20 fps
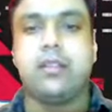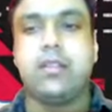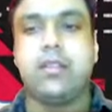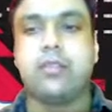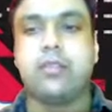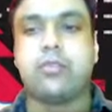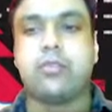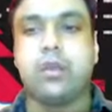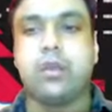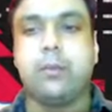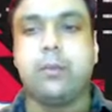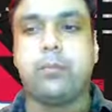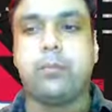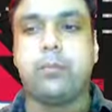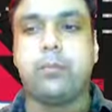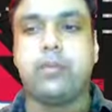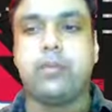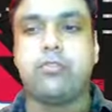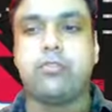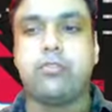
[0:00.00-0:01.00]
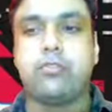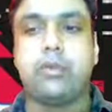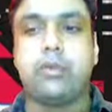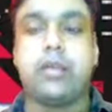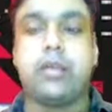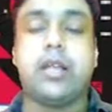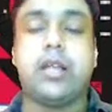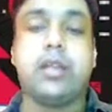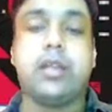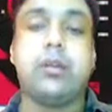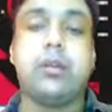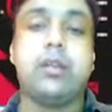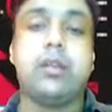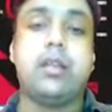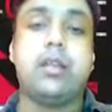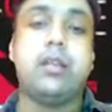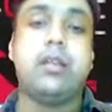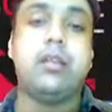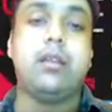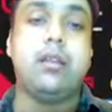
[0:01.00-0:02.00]
these components so that you
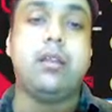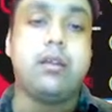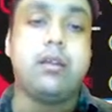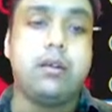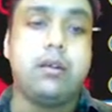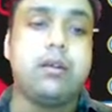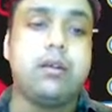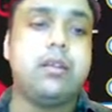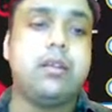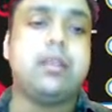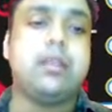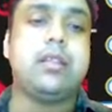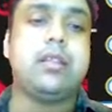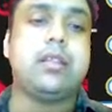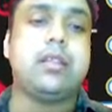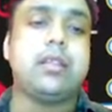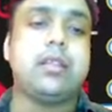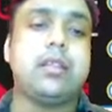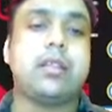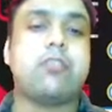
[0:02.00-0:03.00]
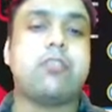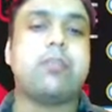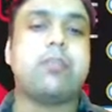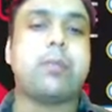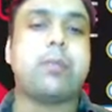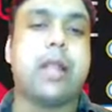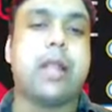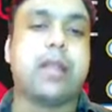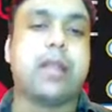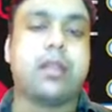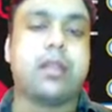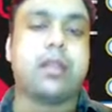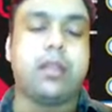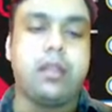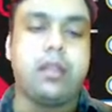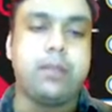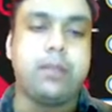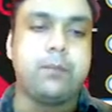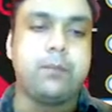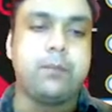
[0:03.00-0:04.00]
can learn the things practically.